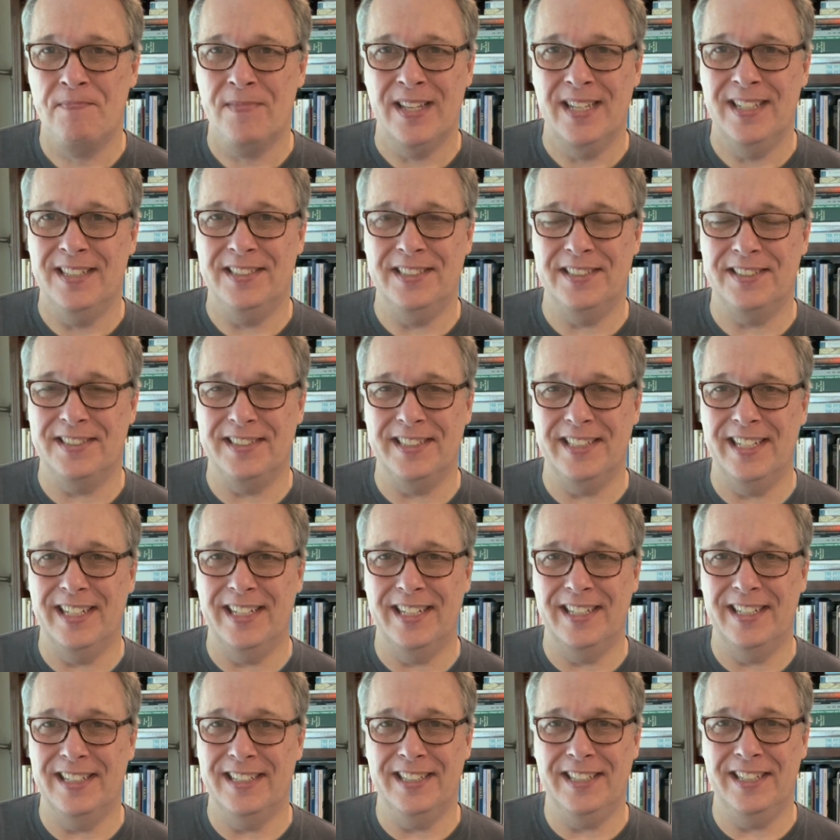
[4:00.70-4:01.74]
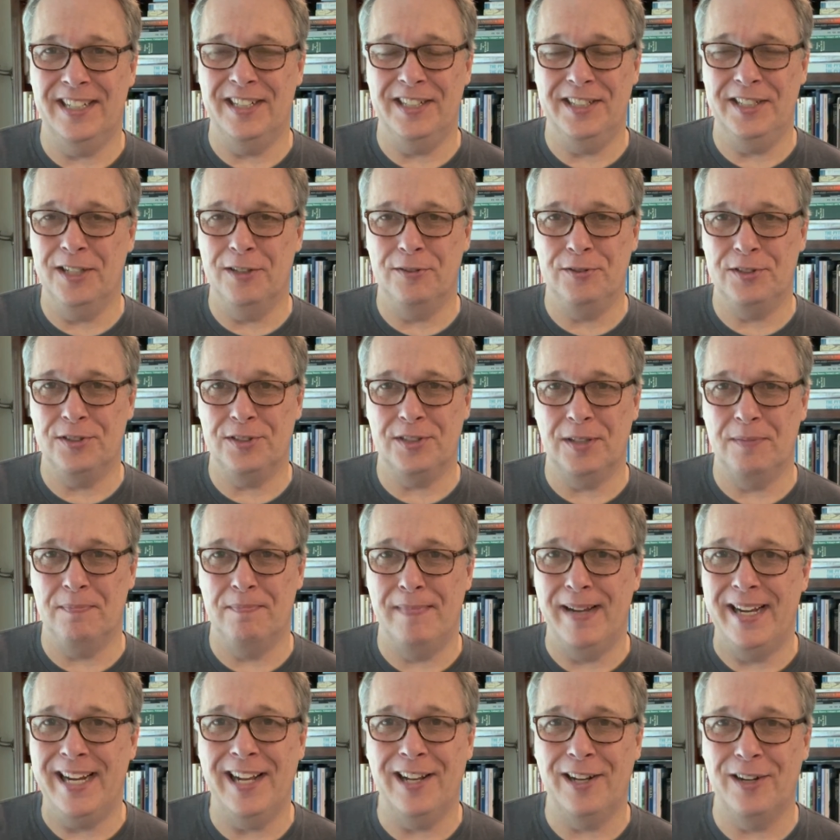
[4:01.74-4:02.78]
just a
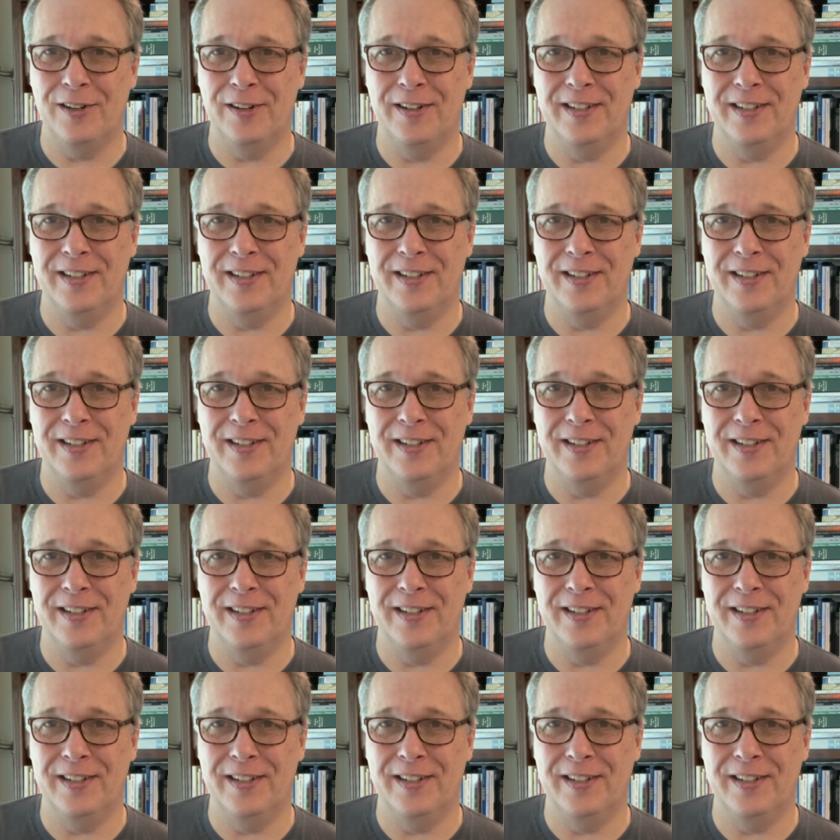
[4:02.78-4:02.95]
mailer,